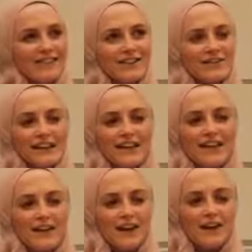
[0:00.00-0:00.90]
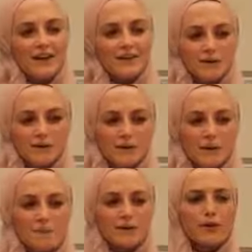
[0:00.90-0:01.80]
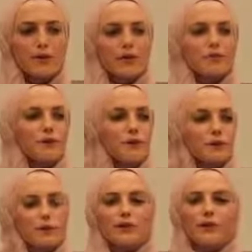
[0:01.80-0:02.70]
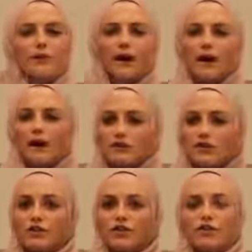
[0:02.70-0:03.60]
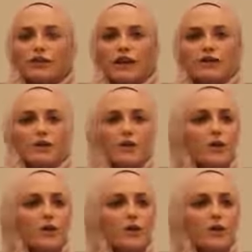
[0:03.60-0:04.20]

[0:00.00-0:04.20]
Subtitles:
generally just people who, I suppose, when you're a student and